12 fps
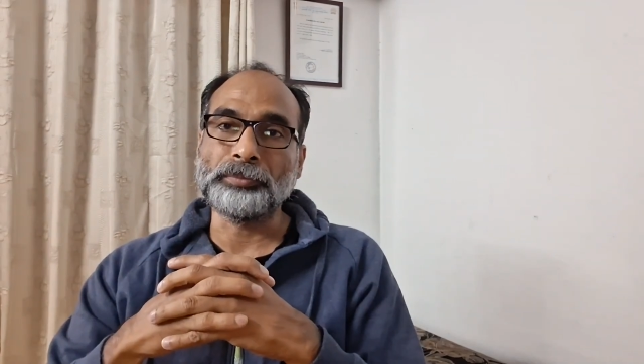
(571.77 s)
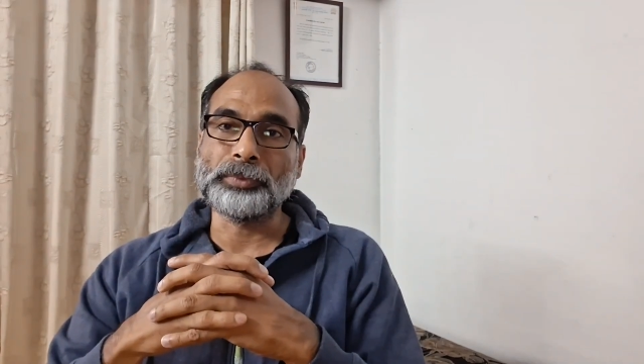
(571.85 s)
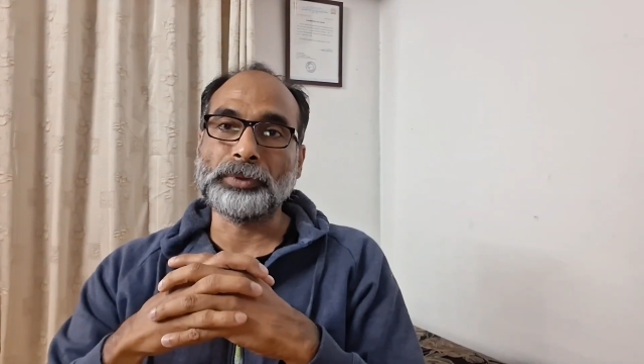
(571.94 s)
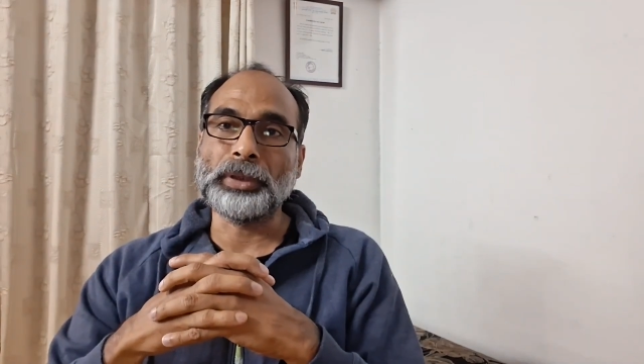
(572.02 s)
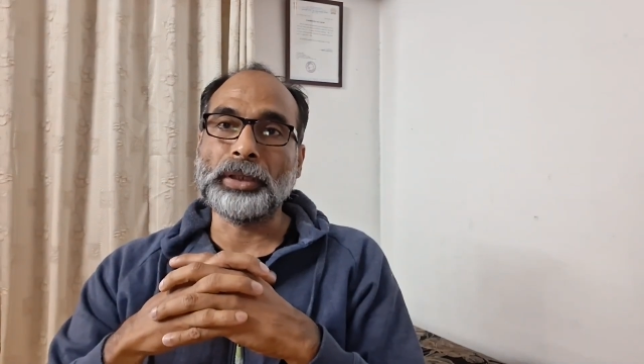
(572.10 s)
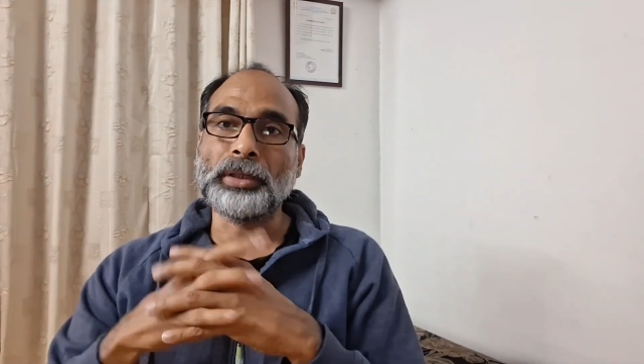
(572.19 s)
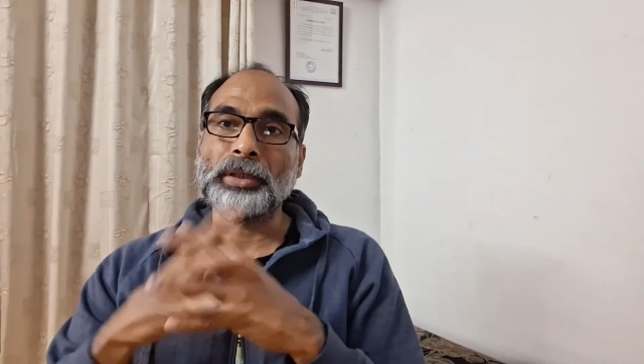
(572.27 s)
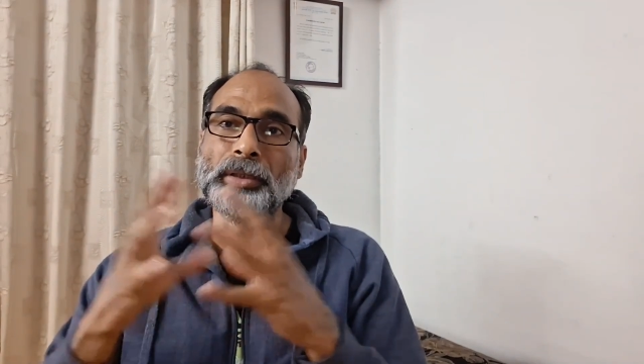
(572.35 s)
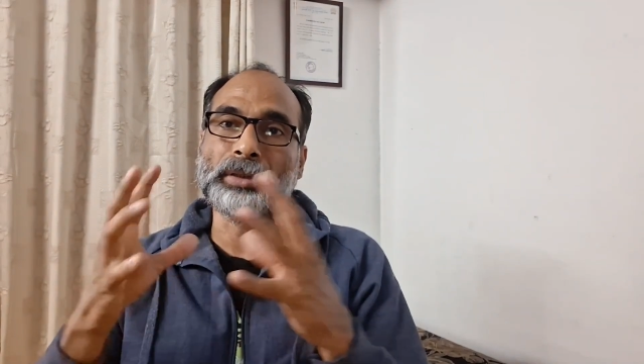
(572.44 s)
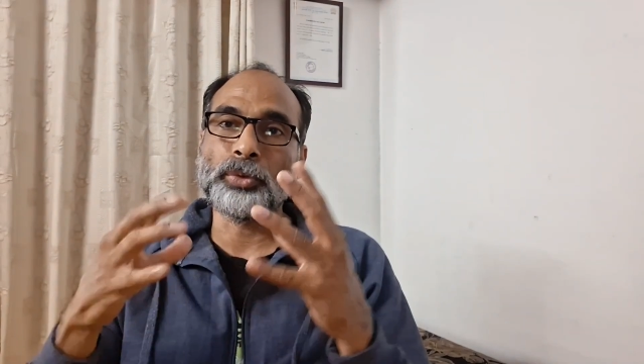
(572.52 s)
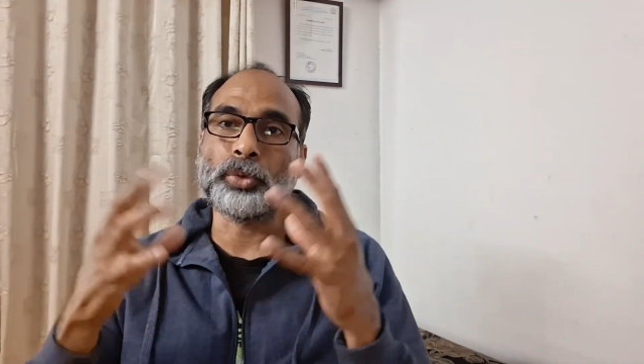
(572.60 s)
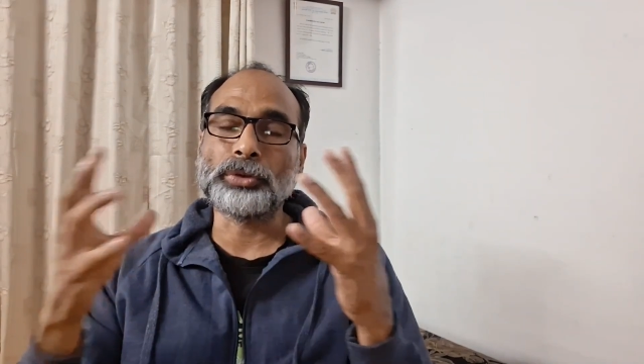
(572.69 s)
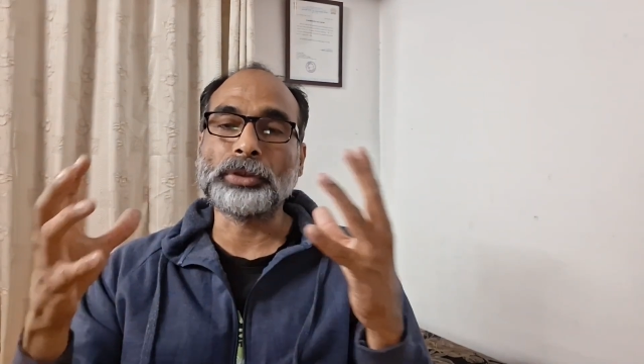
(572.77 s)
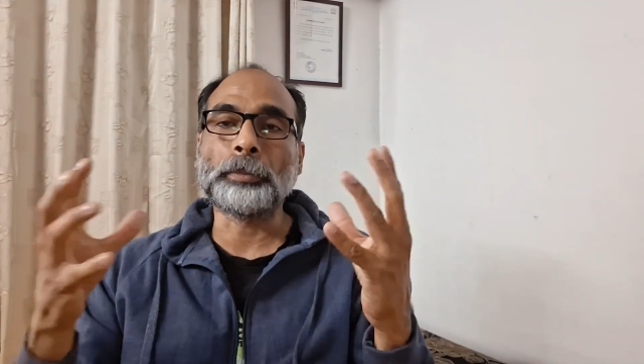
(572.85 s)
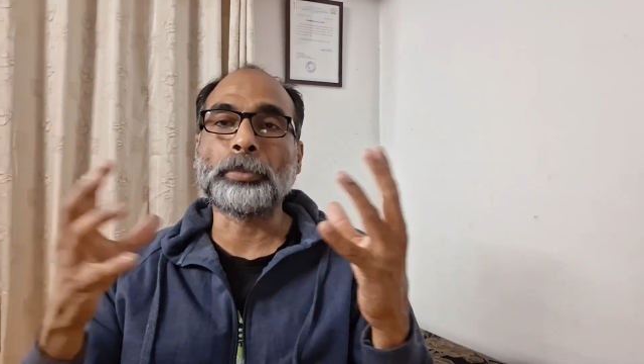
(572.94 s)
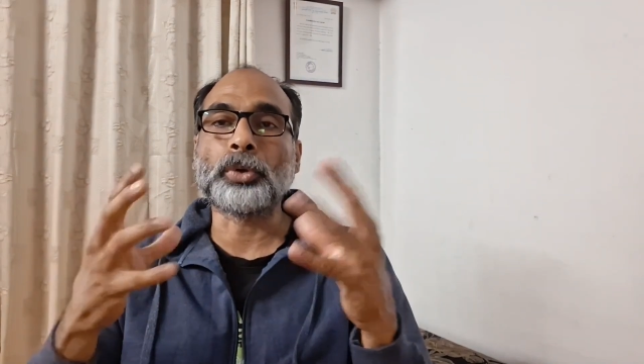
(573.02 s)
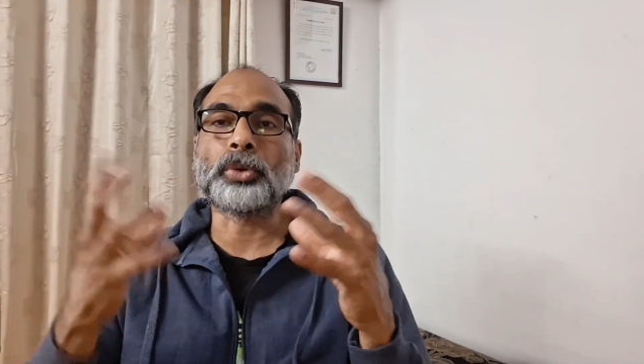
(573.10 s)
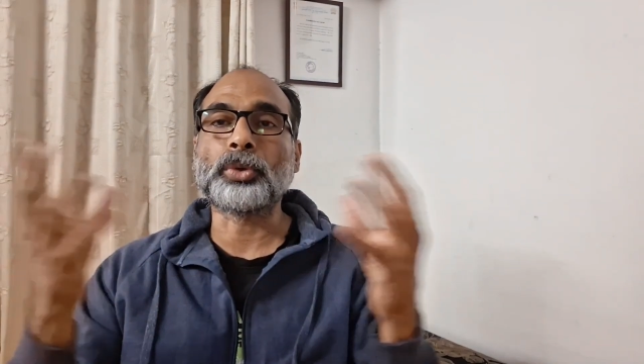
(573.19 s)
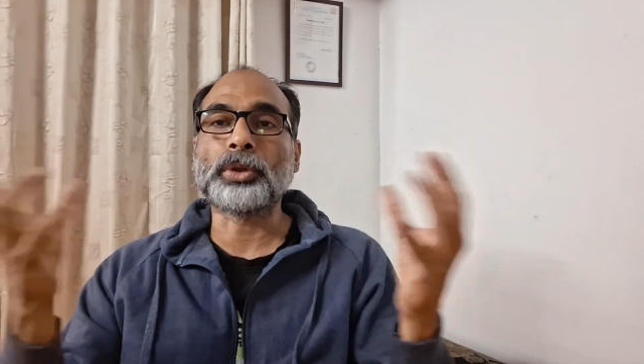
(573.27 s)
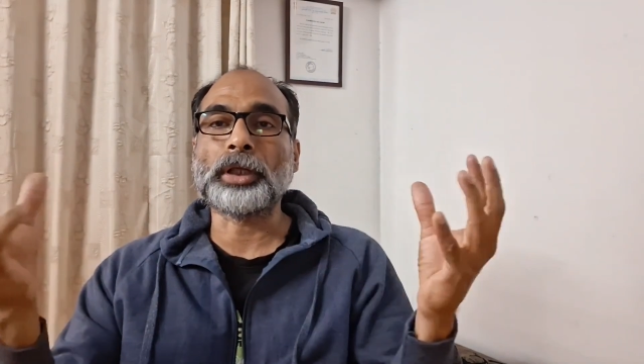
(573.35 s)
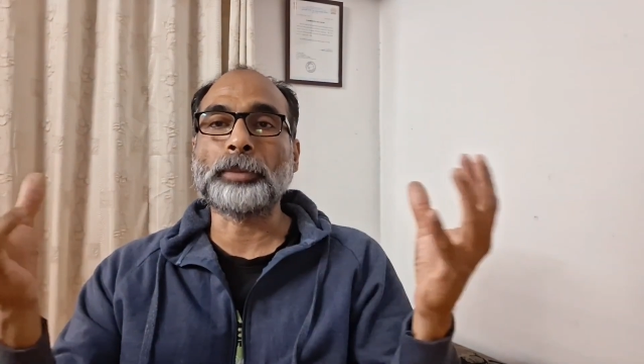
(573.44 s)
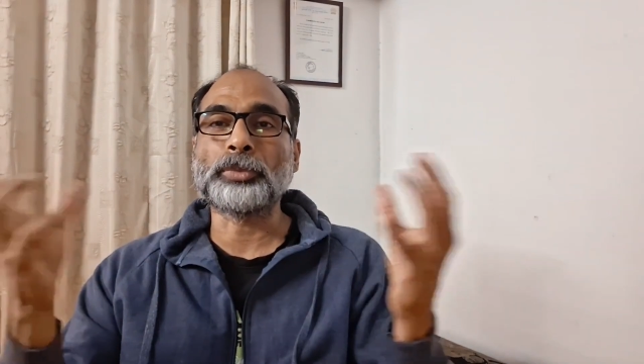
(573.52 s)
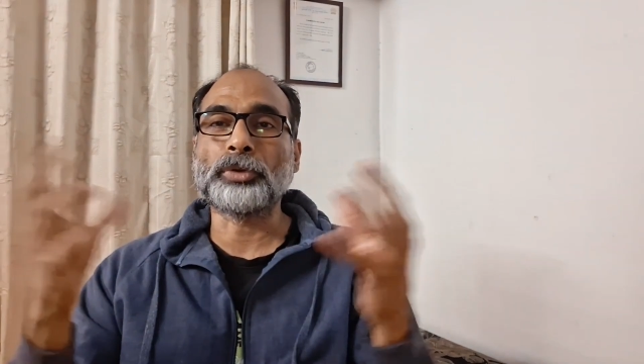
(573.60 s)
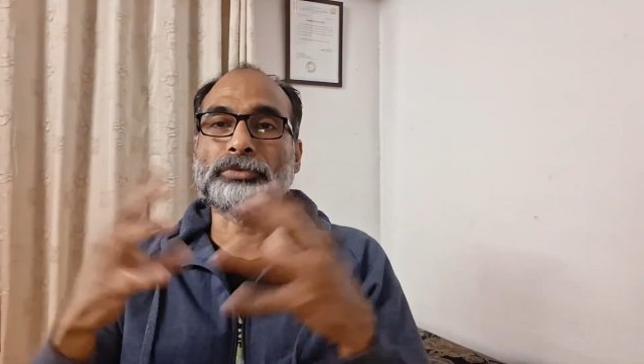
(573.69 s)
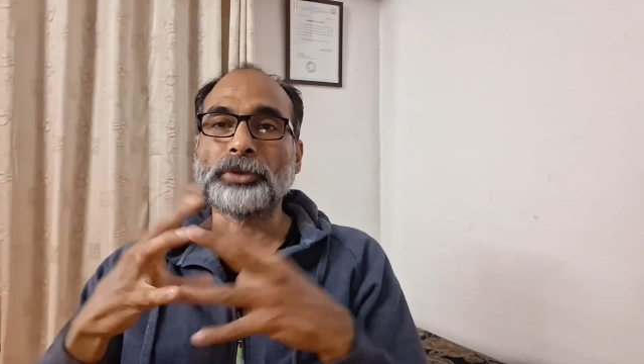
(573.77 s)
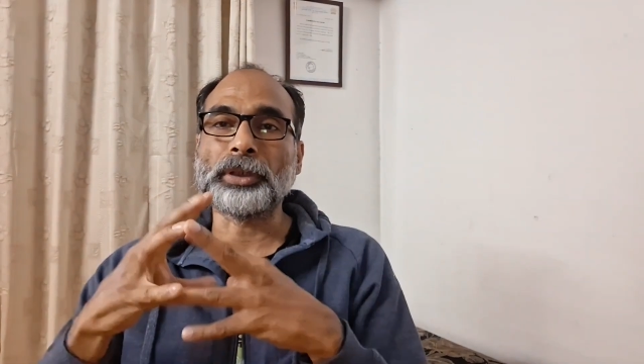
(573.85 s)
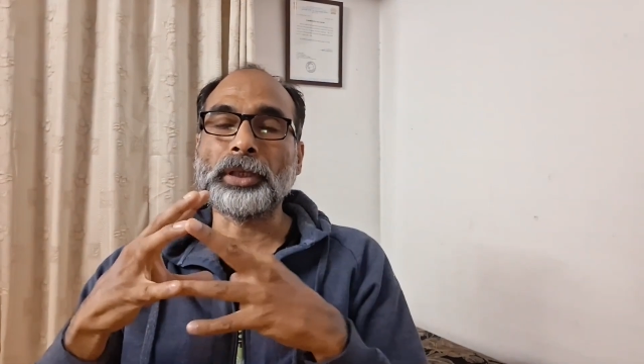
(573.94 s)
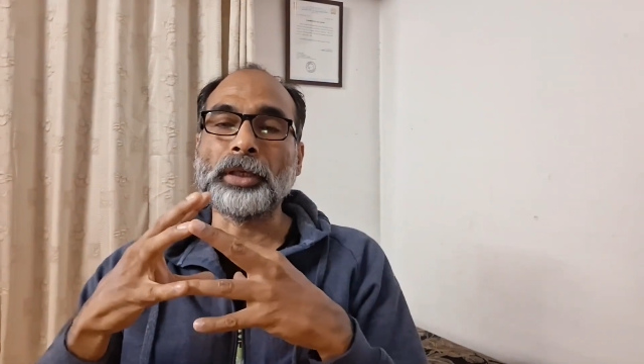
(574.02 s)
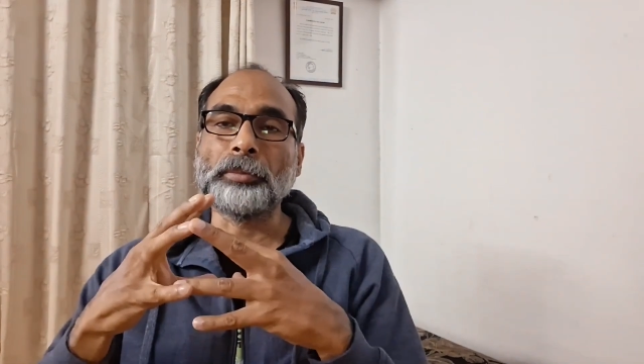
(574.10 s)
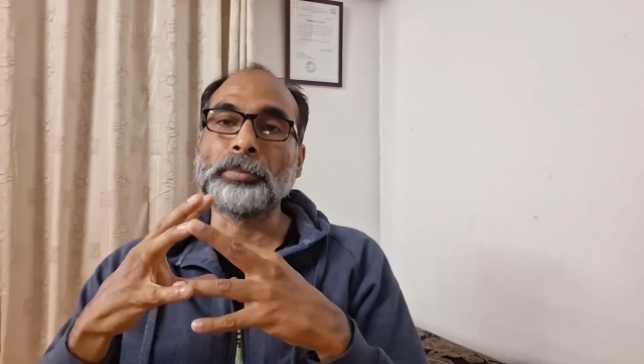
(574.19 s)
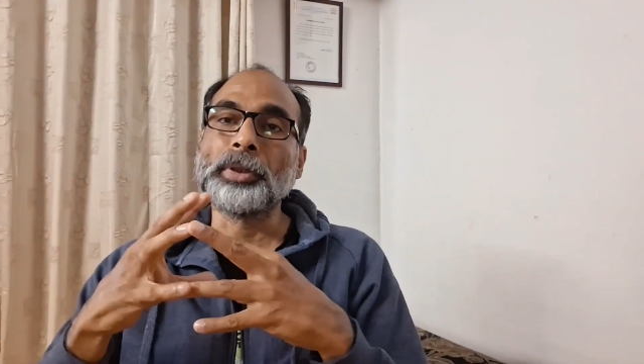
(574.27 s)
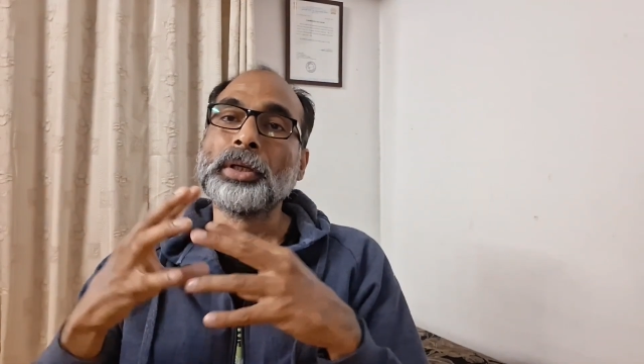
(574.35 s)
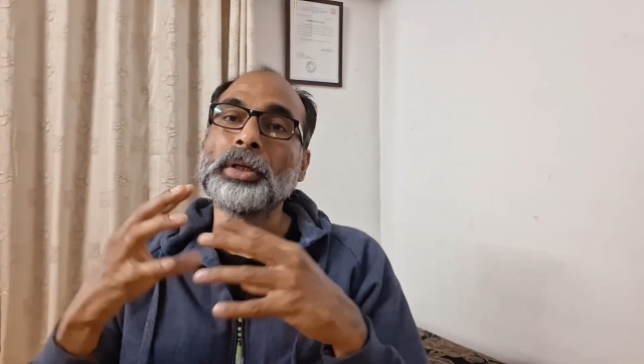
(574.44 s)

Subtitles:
then or the prototype of the game,